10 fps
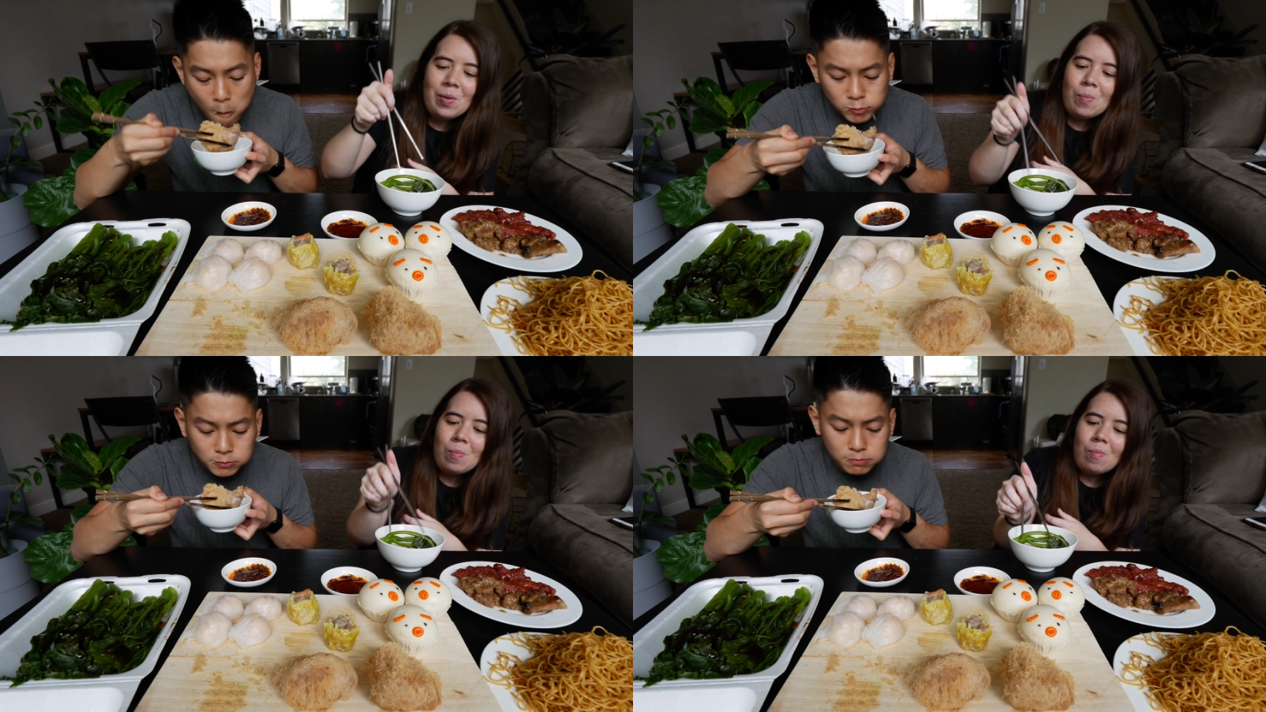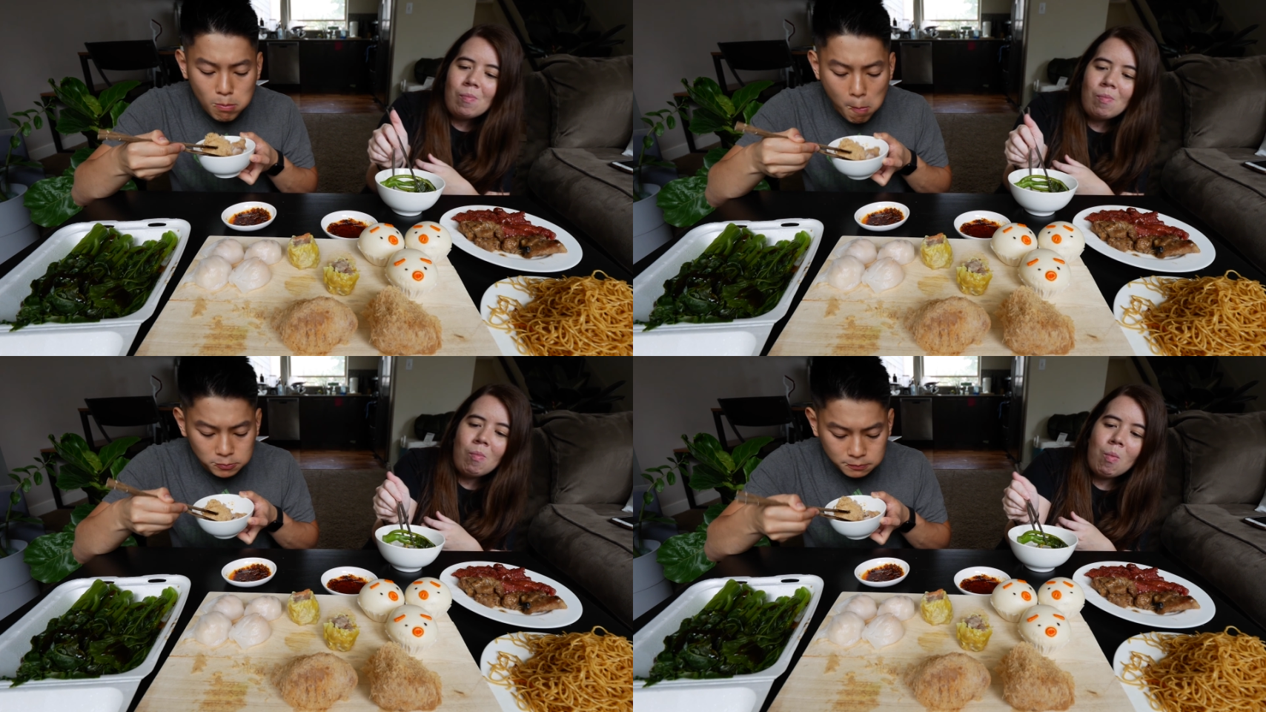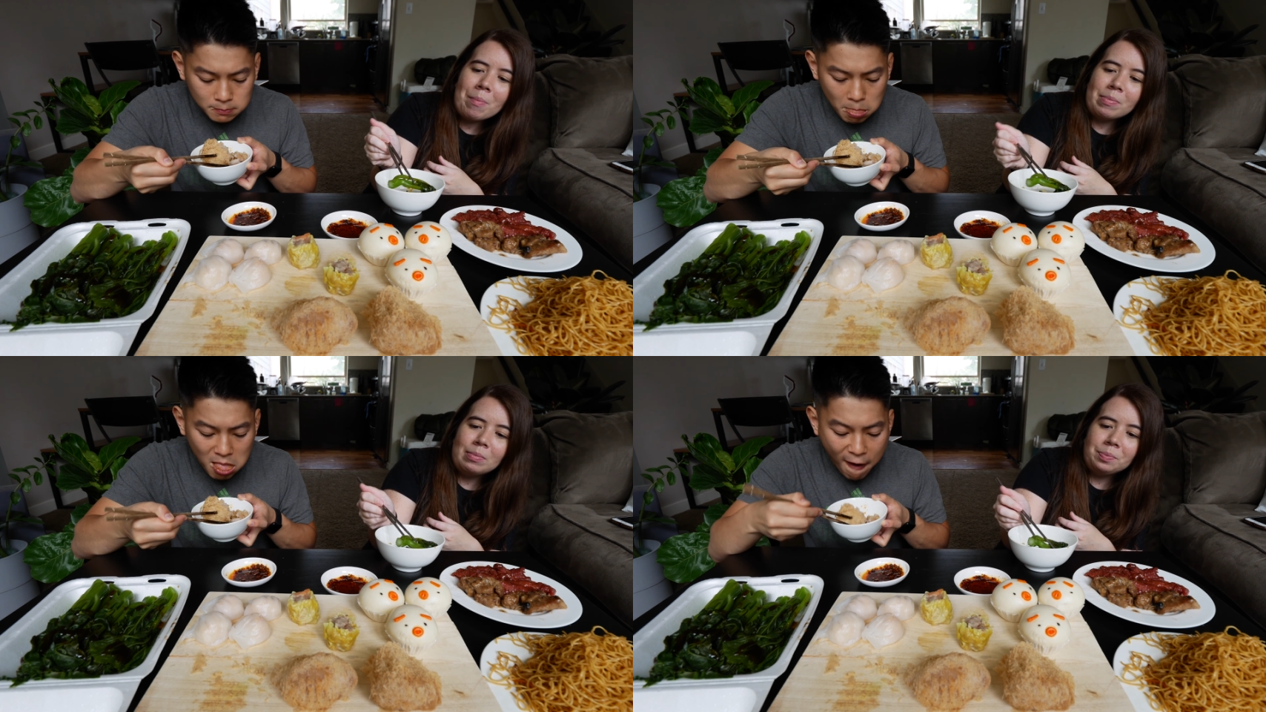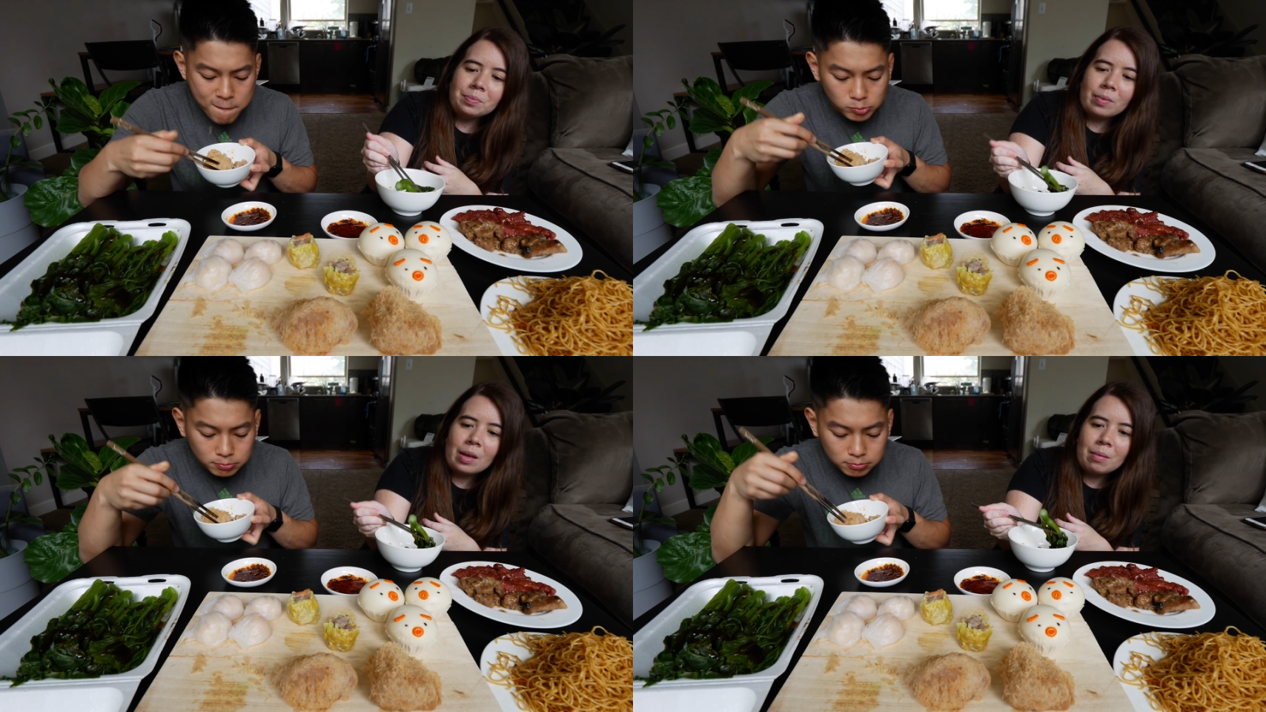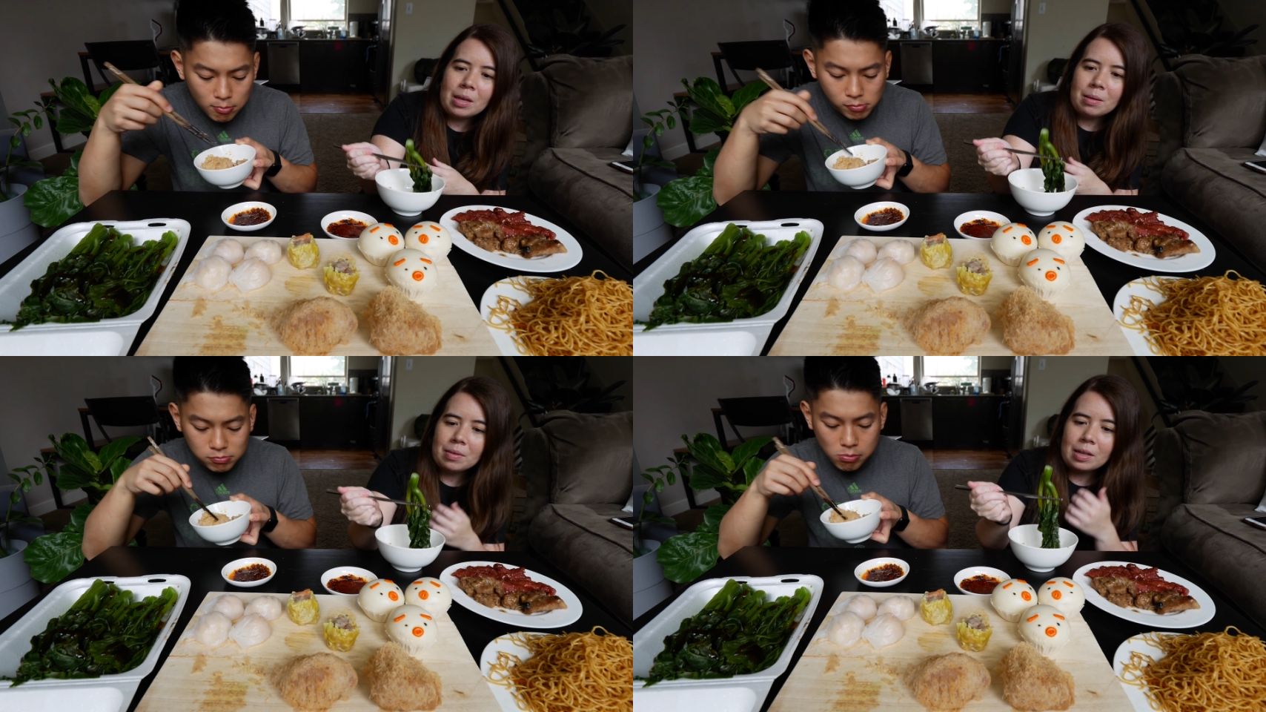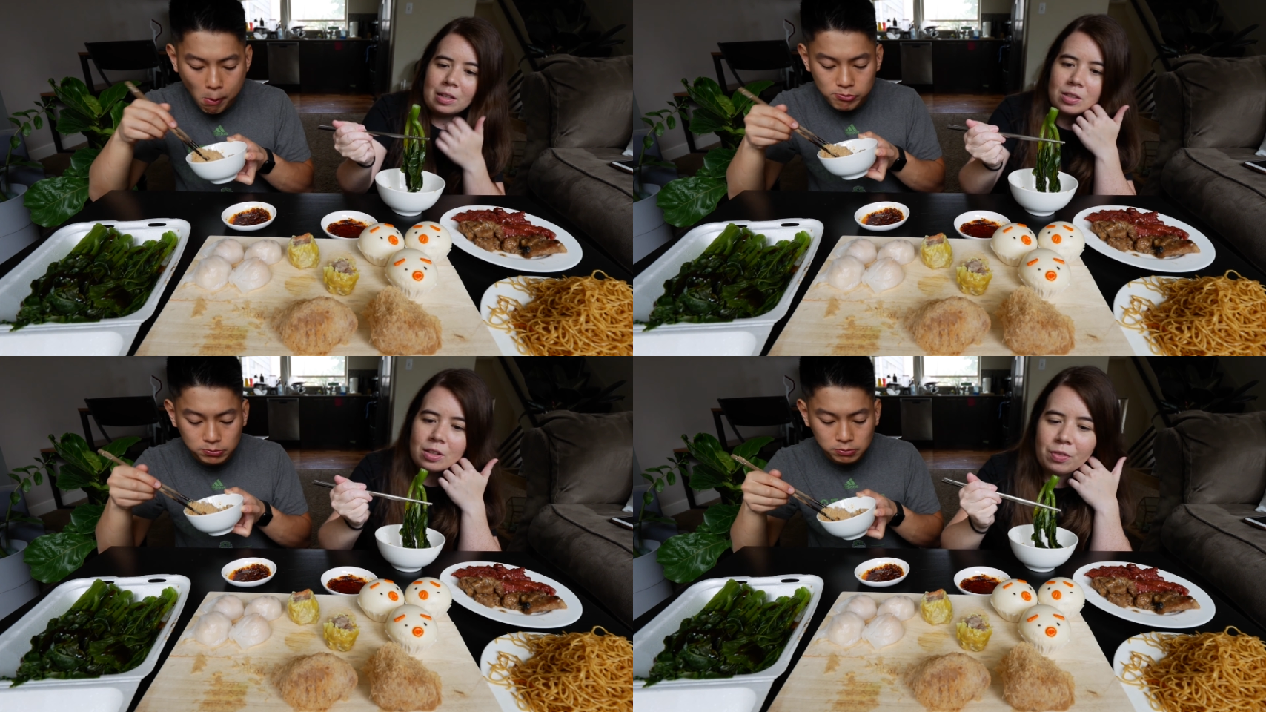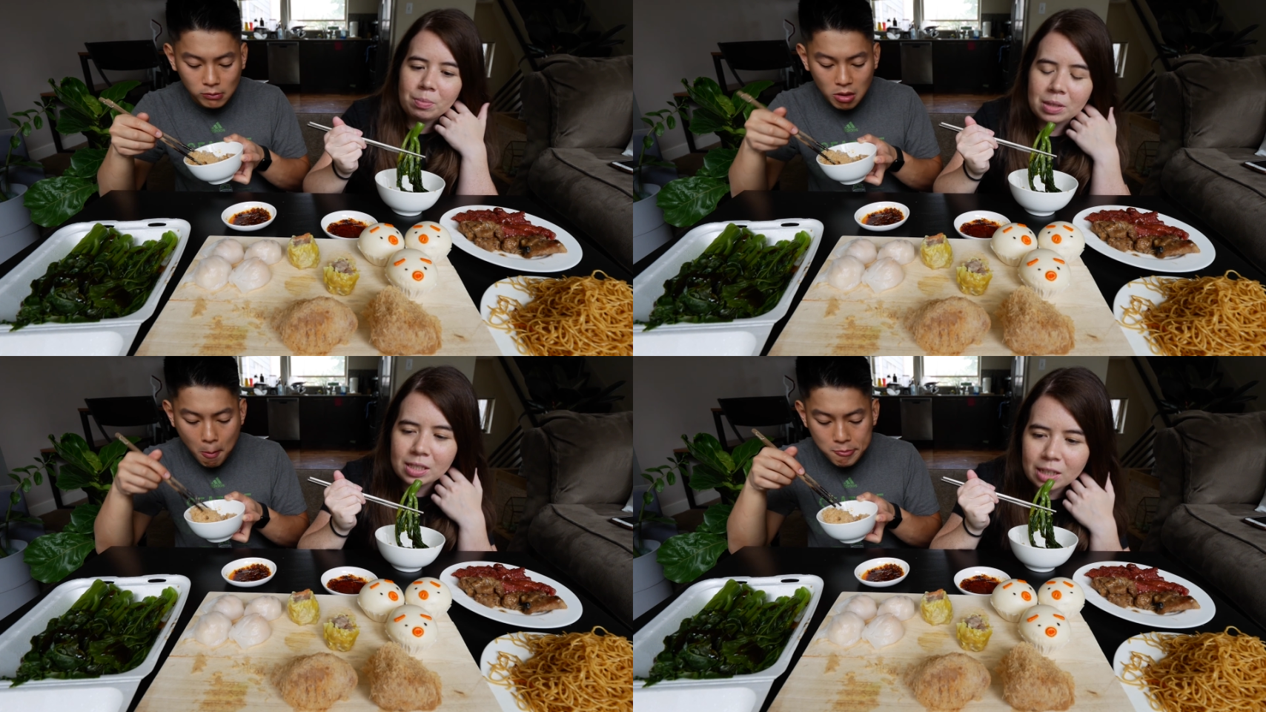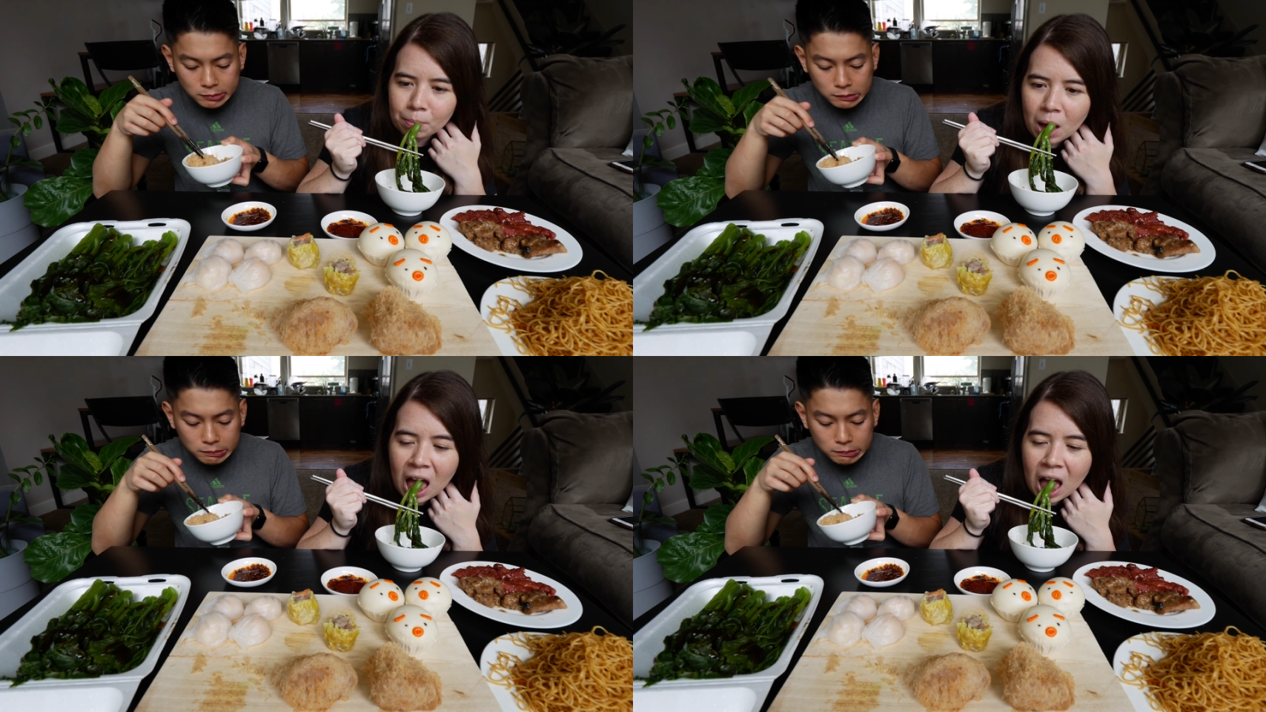Speaker 1: Mmm. Mmm. Start from the stem.